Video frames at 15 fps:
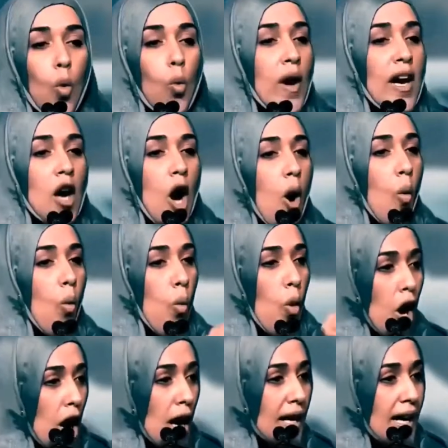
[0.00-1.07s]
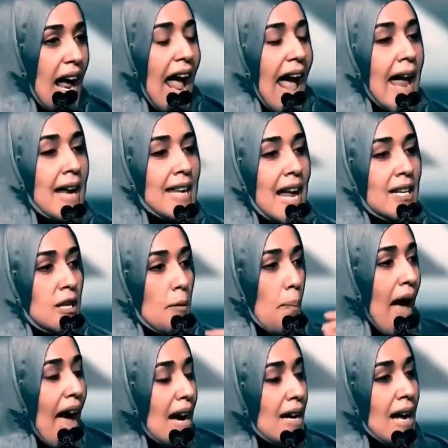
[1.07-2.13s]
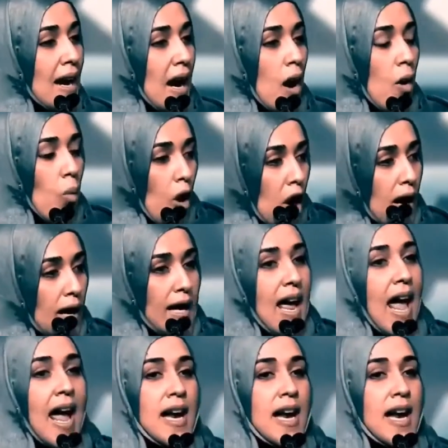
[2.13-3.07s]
We don't work and then depend on our work